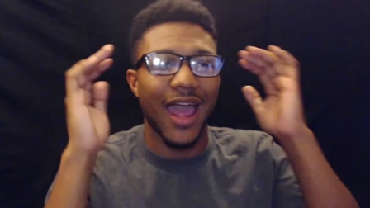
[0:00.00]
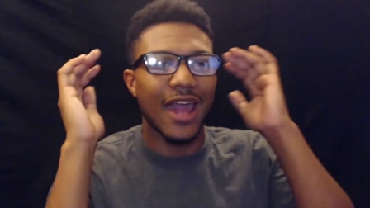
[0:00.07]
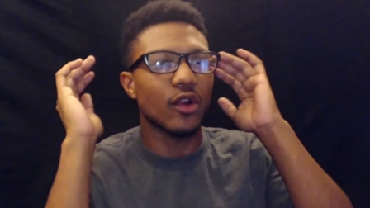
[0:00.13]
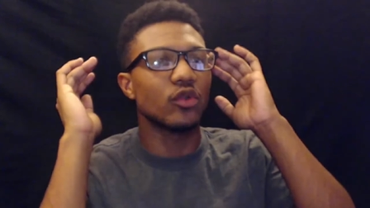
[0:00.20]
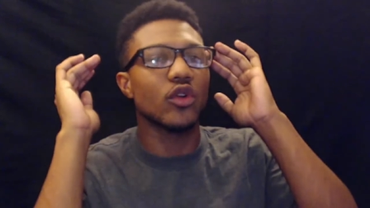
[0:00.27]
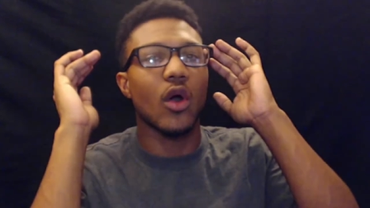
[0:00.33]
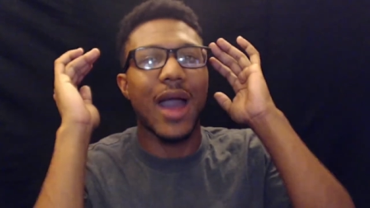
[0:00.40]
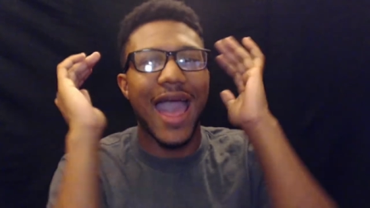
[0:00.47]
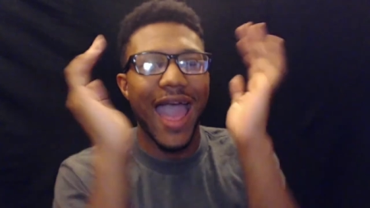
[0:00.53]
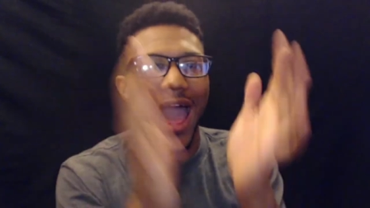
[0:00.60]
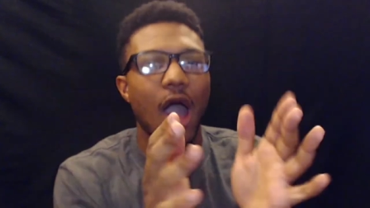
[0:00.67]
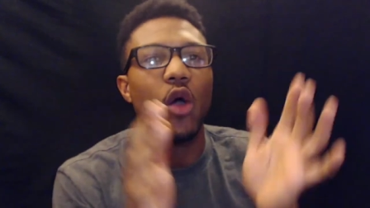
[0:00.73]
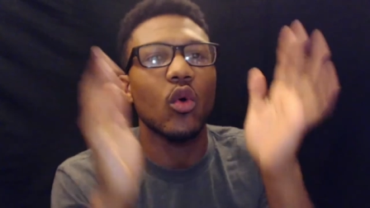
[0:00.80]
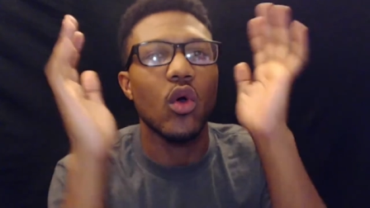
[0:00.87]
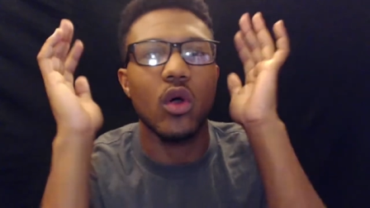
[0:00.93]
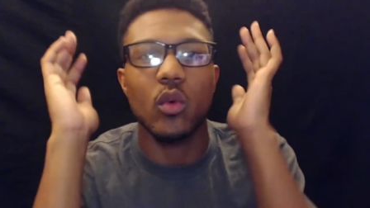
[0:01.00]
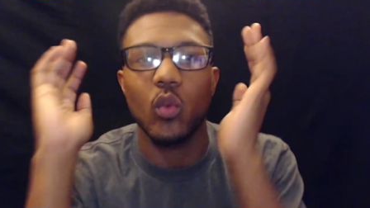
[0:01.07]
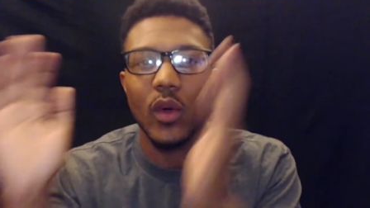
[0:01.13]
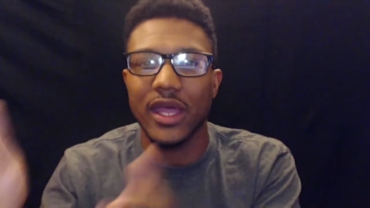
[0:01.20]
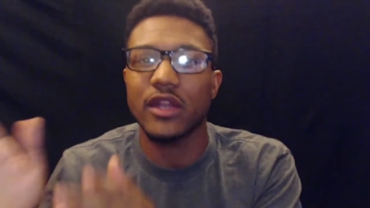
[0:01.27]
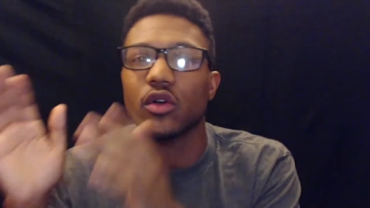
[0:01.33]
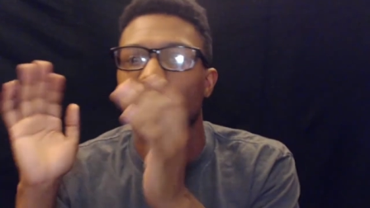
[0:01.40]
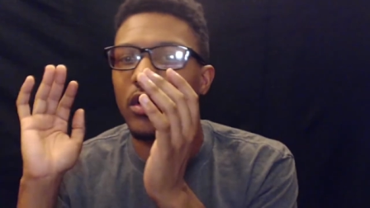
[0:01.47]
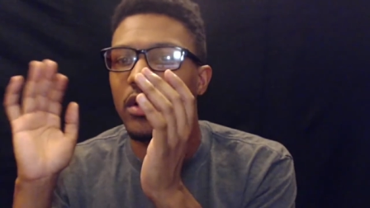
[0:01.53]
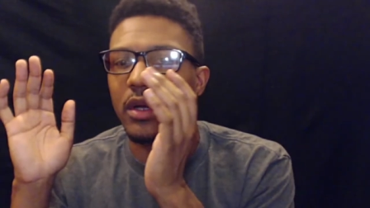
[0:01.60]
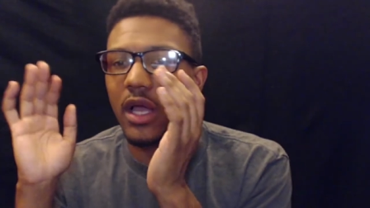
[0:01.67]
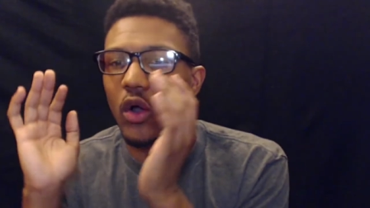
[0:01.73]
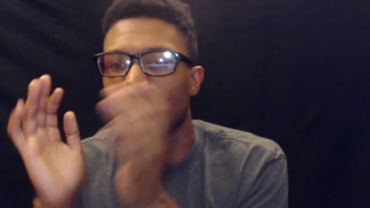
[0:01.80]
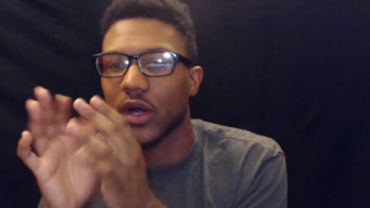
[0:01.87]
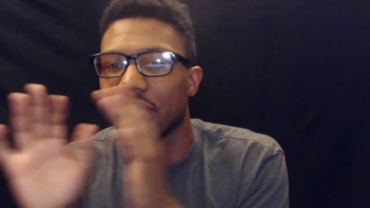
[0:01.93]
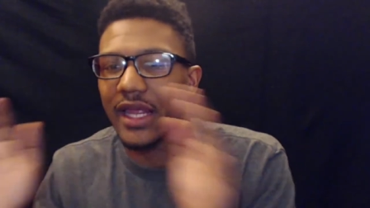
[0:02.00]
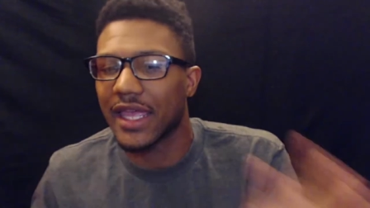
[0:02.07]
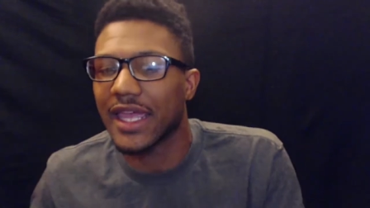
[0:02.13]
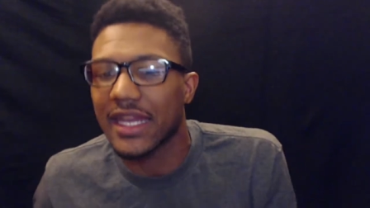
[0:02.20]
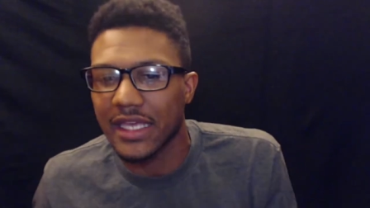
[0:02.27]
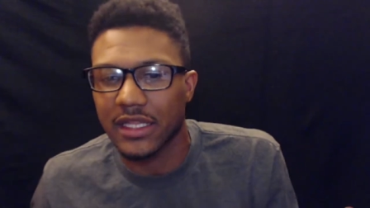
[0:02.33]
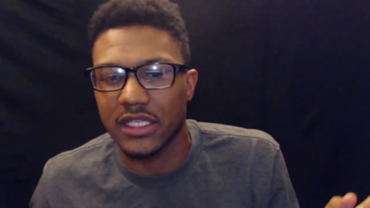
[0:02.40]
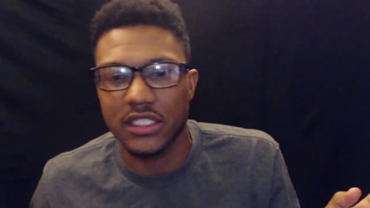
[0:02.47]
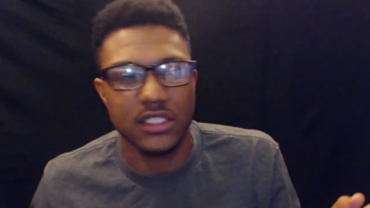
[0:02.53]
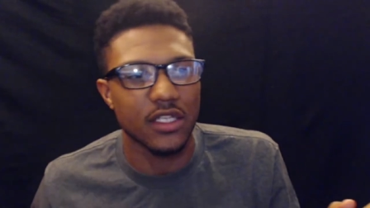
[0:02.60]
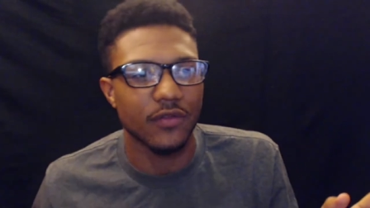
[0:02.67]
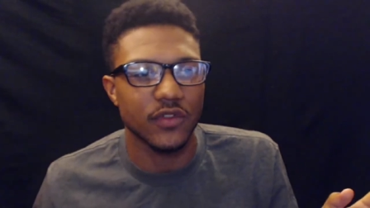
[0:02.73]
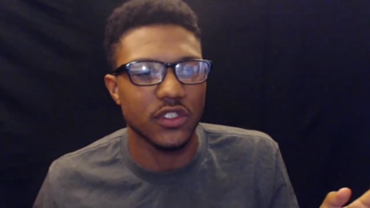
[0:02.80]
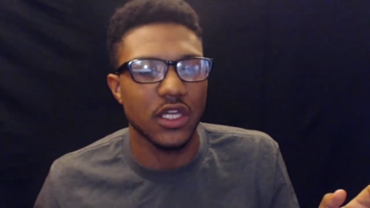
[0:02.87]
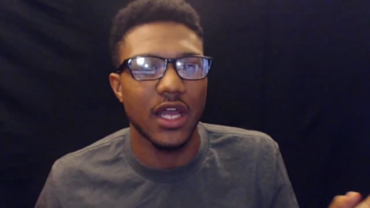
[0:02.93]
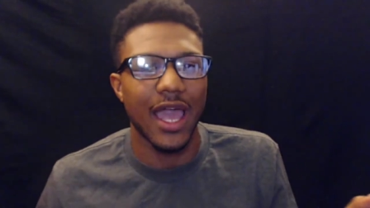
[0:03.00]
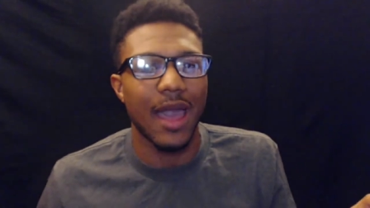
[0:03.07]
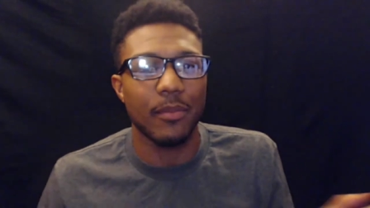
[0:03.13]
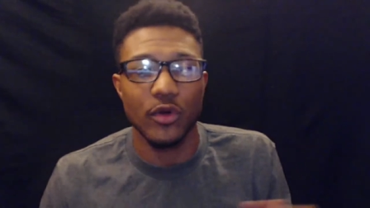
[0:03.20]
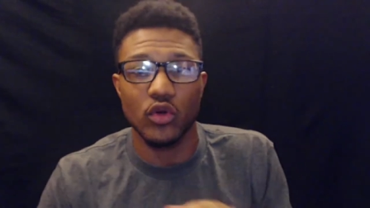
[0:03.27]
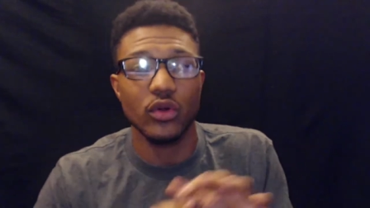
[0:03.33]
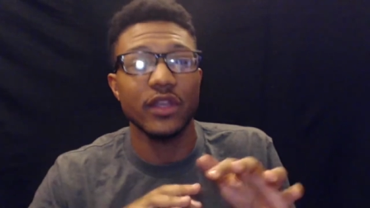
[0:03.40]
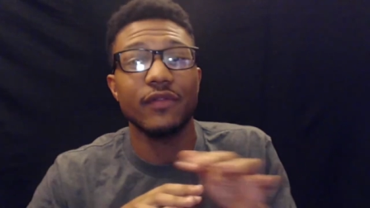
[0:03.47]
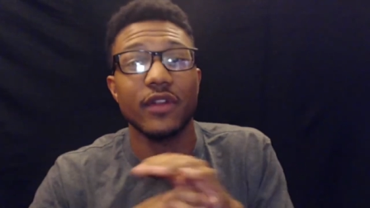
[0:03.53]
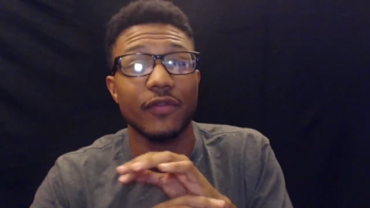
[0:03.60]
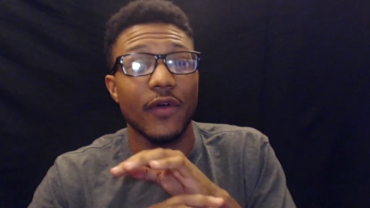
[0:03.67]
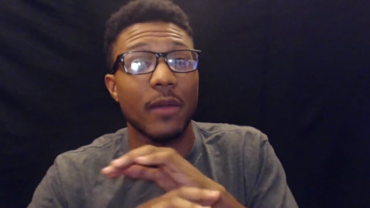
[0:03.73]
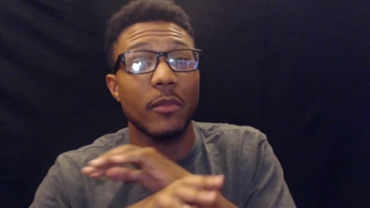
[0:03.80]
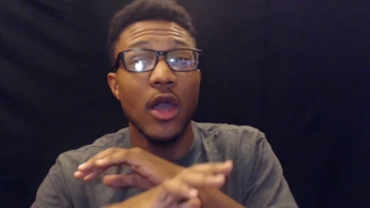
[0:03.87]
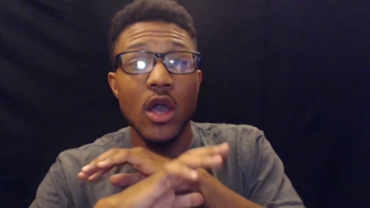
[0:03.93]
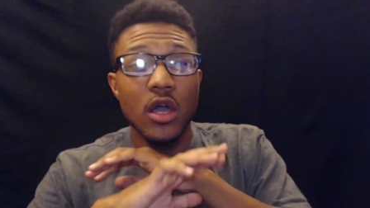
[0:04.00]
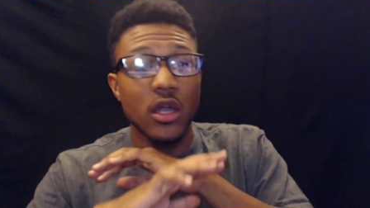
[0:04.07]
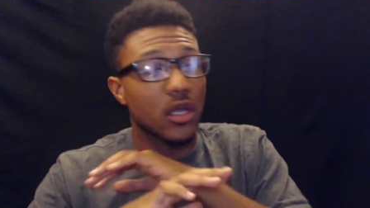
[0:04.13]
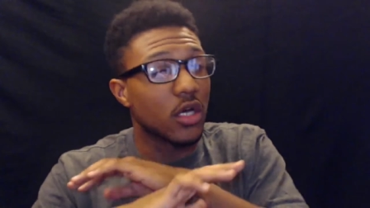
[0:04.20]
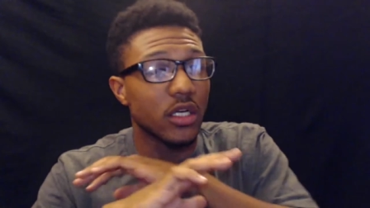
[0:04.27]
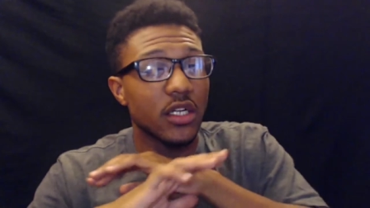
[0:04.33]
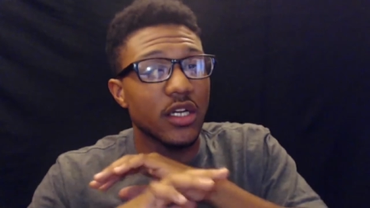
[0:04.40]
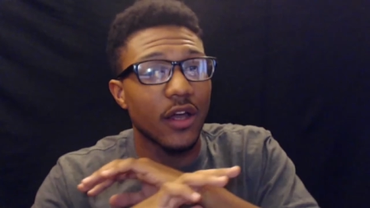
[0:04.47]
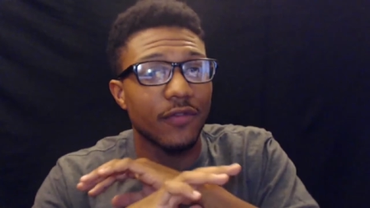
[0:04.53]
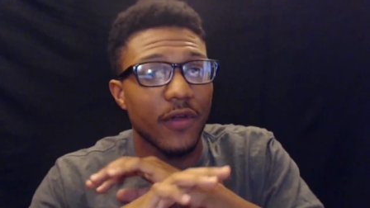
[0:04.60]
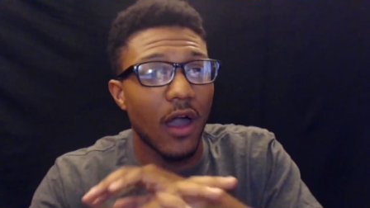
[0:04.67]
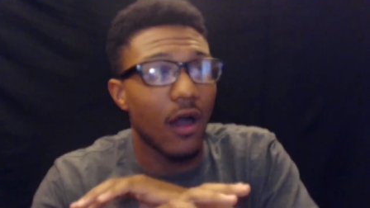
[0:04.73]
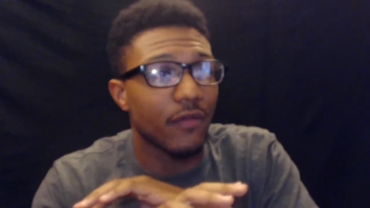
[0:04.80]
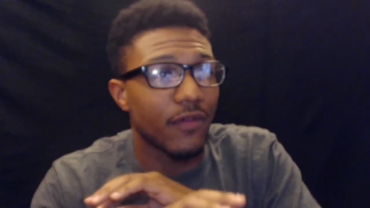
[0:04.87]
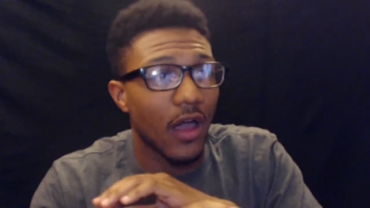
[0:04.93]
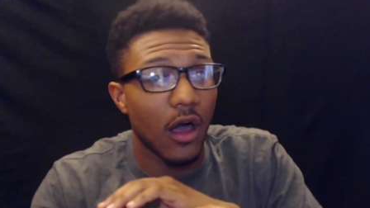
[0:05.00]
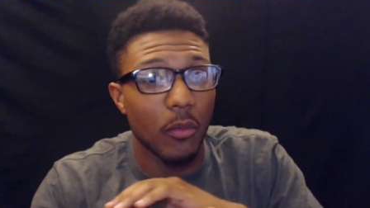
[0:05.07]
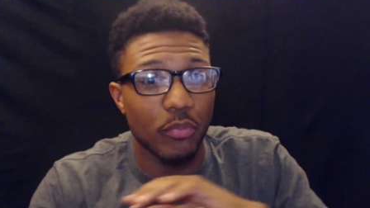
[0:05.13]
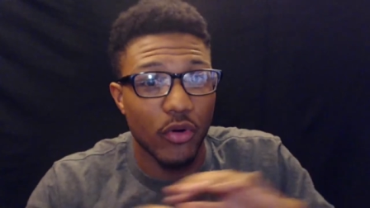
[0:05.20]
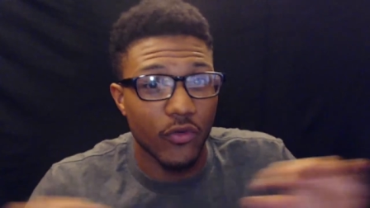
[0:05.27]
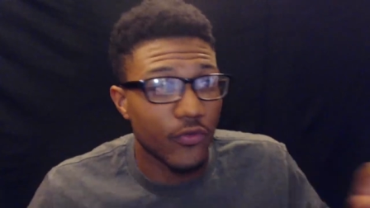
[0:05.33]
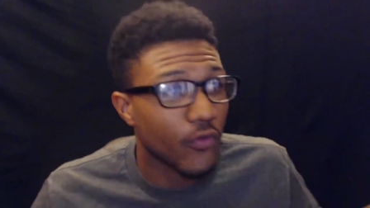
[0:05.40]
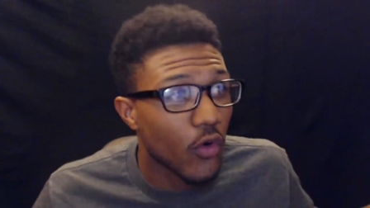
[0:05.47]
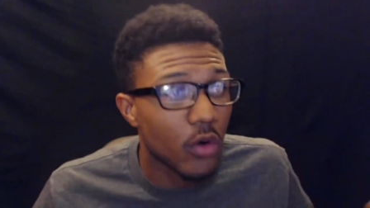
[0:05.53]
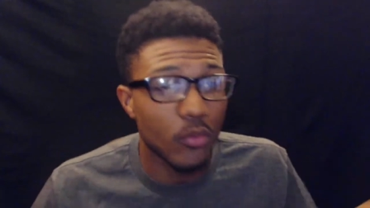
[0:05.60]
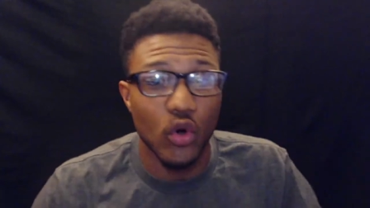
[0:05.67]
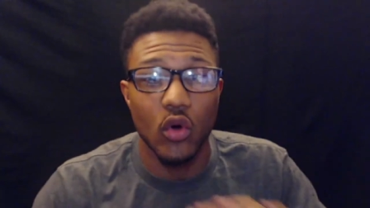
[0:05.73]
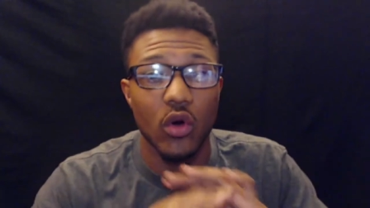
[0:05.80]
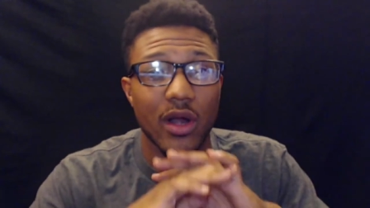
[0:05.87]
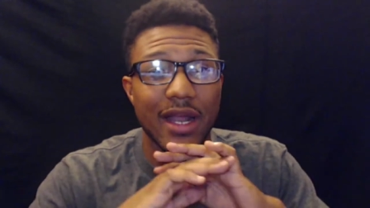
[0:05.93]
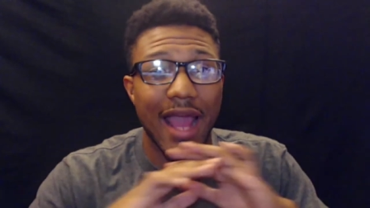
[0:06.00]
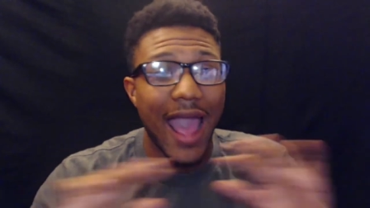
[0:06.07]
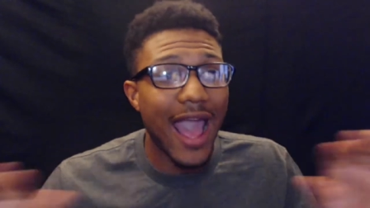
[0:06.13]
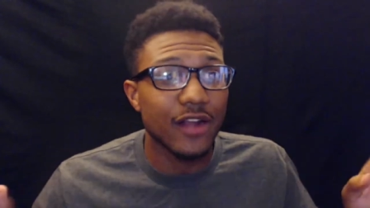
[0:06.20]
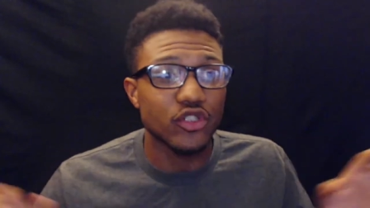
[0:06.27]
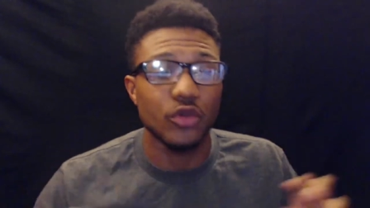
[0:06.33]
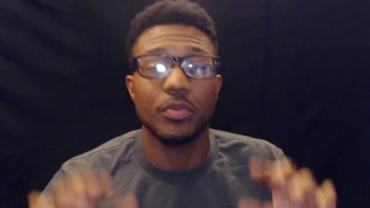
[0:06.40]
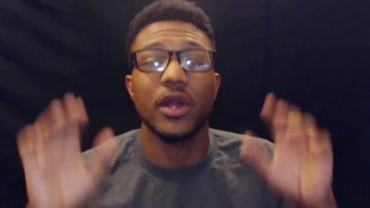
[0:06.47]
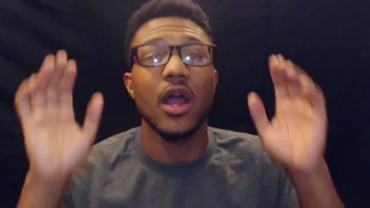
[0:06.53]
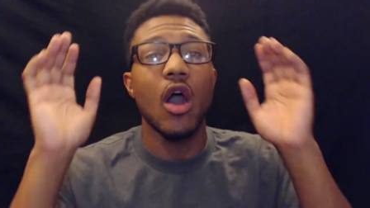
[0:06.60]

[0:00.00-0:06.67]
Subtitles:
I don't know how or when or any of this stuff is going to happen, or even if I'm good enough of a performer or an actor, but